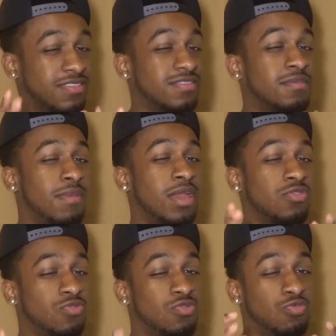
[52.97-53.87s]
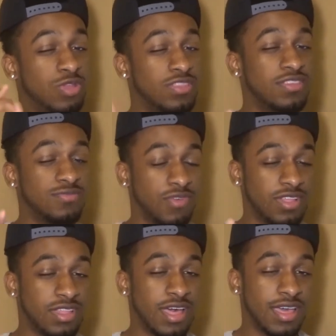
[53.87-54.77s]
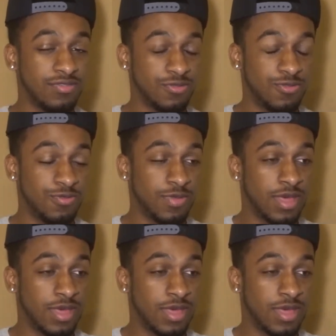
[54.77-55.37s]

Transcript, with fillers: to somebody who went to Franklin High School.